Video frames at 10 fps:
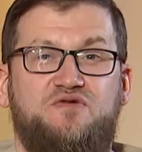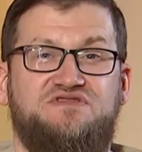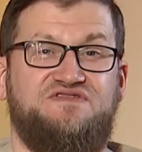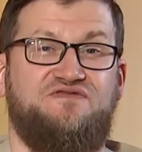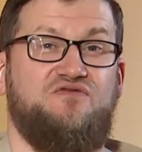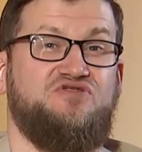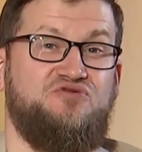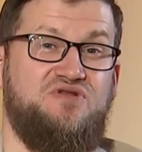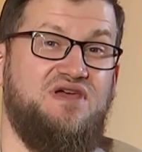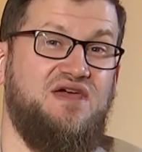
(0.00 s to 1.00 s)
the viewers for
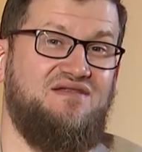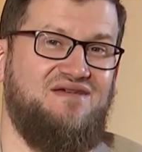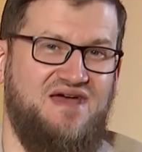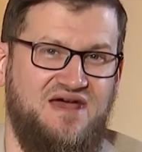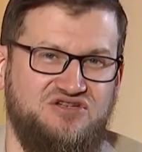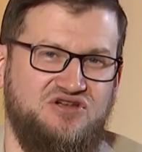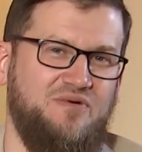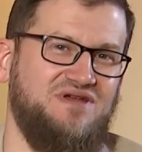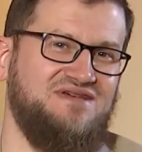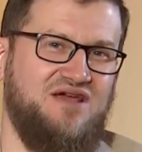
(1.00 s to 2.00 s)
tuning in. And
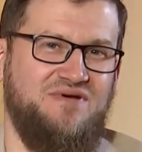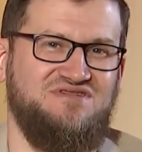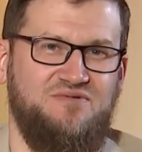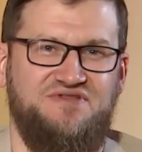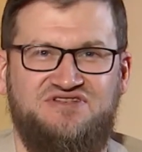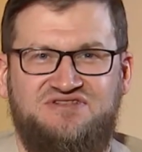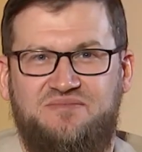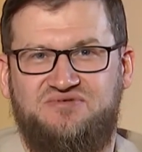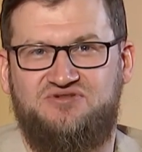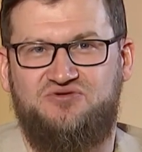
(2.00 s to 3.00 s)
inshallah we can take away some of these
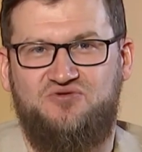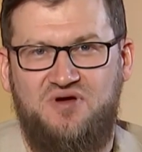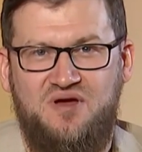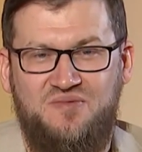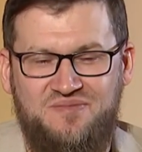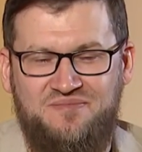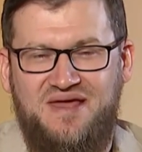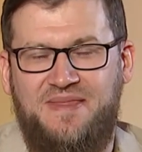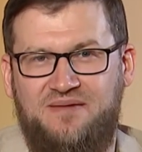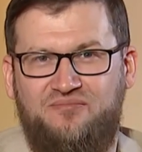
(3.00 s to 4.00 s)
tips to
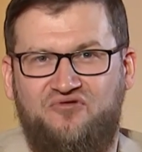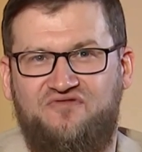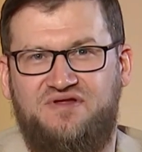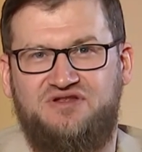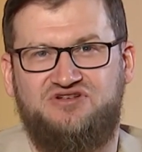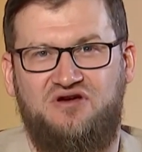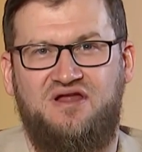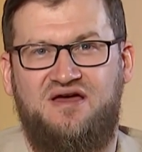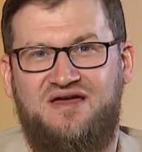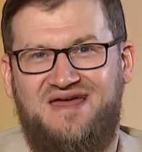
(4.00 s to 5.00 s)
make that improvement,
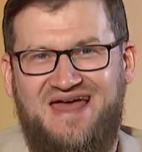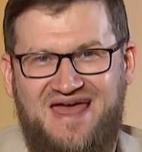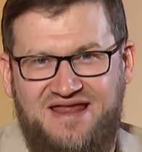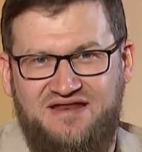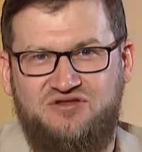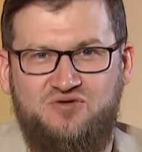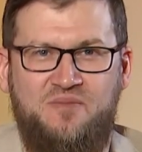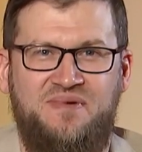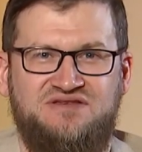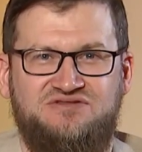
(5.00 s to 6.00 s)
inshallah, and
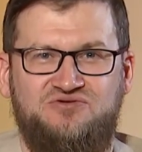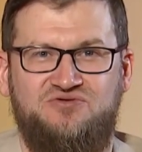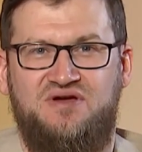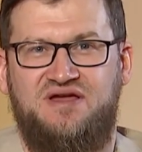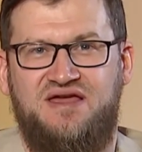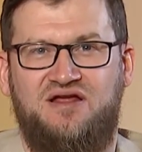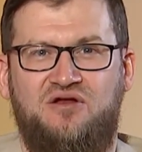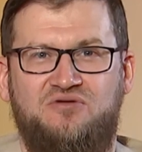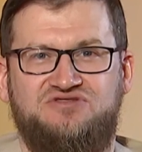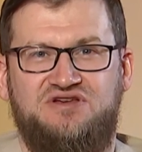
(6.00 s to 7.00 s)
do our best to
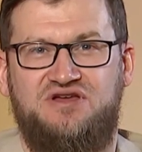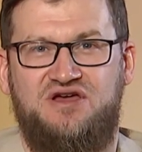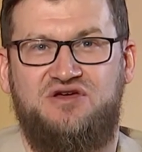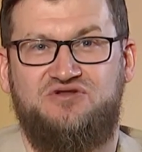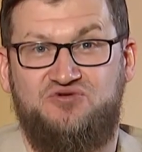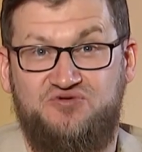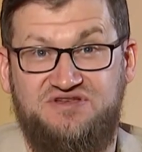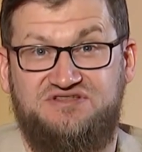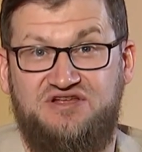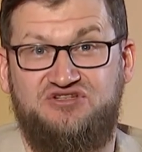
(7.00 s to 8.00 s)
get closer
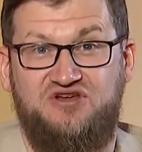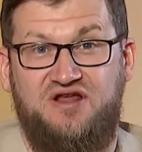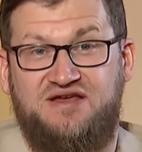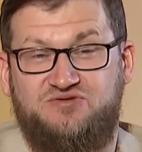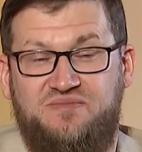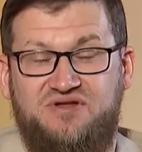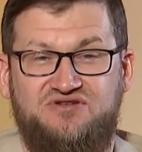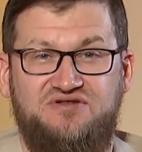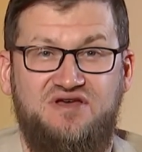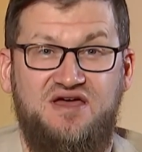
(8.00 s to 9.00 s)
to this inshirah as we
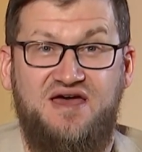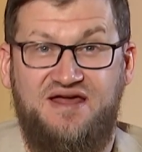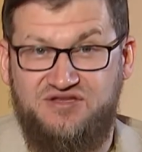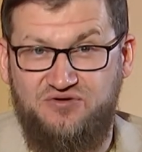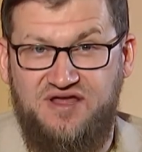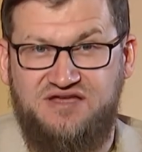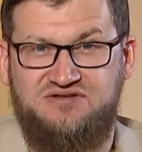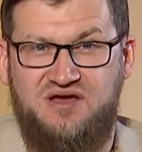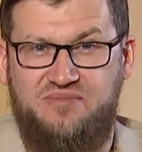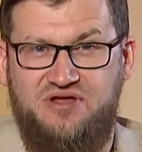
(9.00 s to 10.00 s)
mentioned. And until
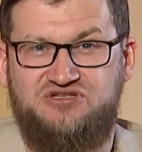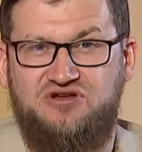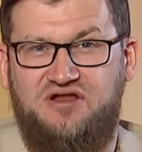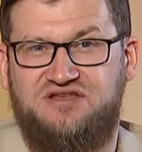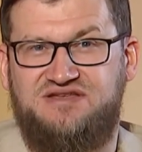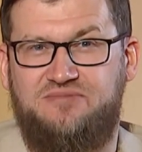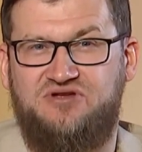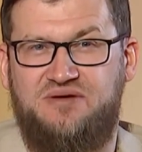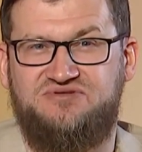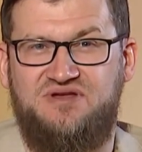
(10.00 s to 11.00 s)
next time, inshallah,
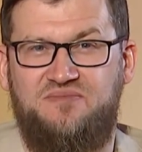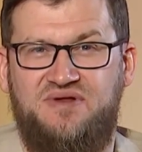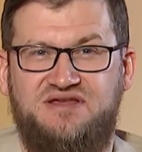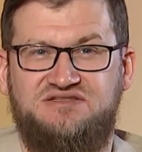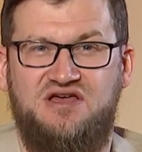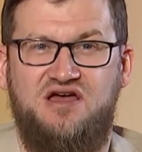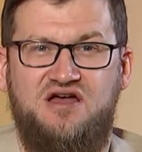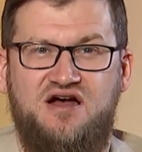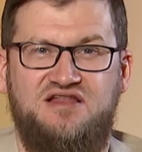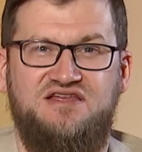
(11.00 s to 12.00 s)
same time, same place,
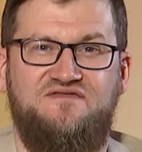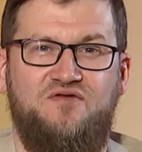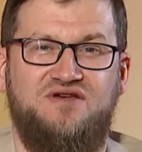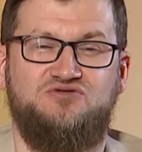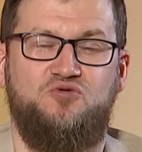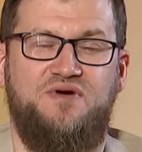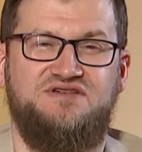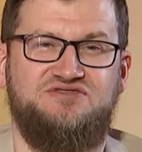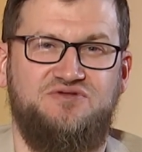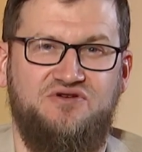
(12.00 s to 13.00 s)
I leave you as
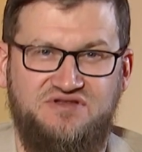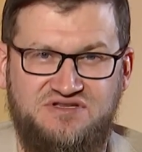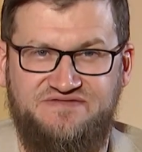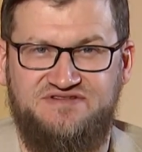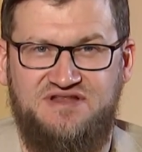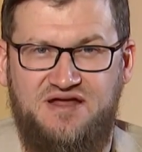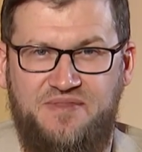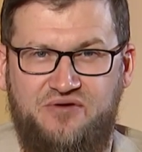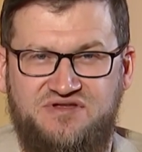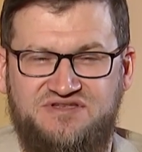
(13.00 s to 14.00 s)
always with the greetings of
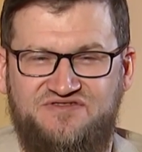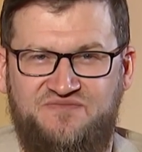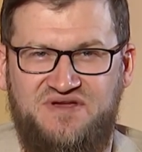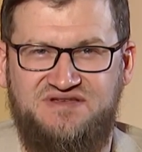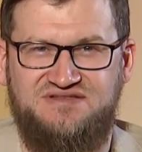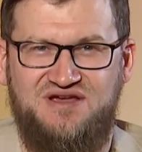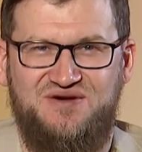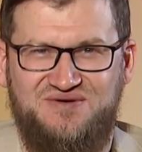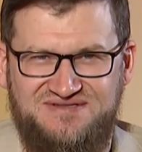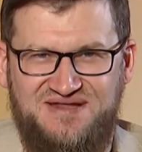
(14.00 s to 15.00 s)
Islam, the greetings of peace.
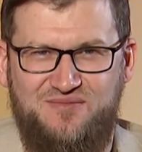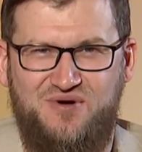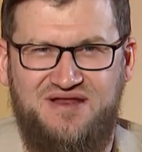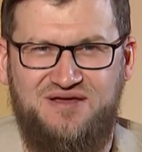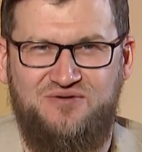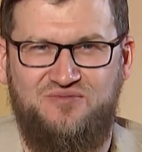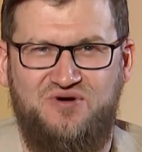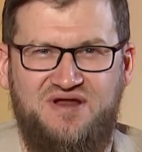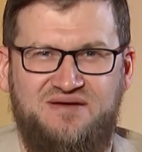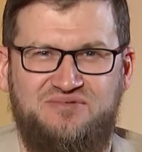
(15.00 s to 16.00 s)
Assalamu
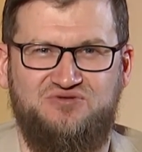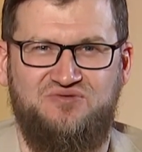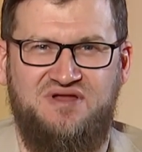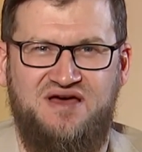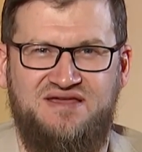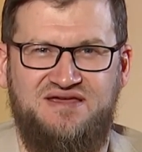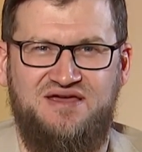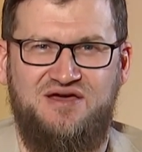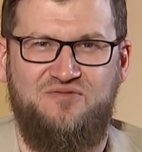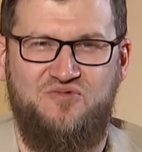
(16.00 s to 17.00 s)
alaikum wa
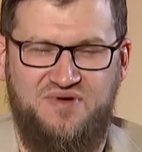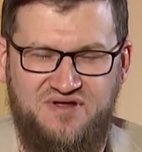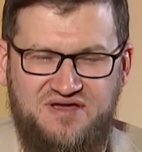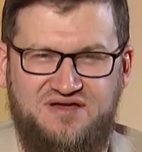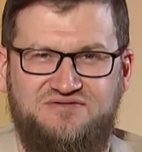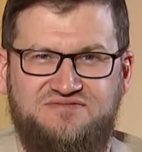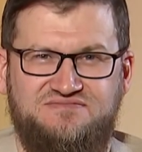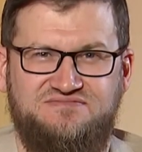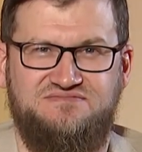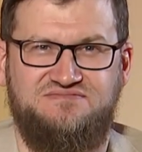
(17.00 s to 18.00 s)
rahmatullahi wa barakatuh.